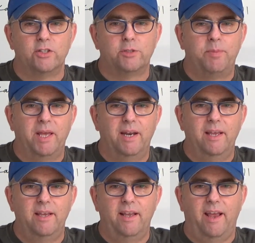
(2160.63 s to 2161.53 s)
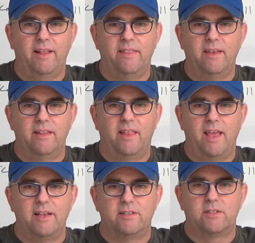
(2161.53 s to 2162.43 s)
spinning, and then
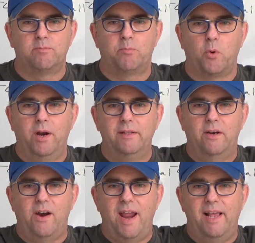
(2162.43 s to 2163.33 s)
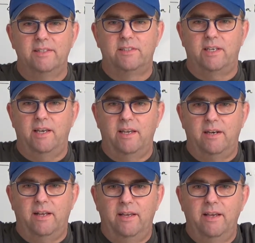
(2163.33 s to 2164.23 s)
they bring their hands
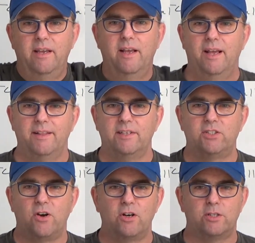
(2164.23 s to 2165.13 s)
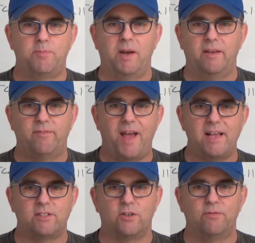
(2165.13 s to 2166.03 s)
in and they start spinning
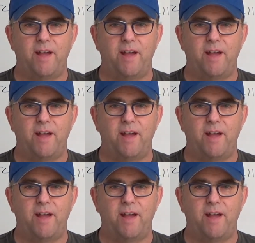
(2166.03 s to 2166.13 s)
faster,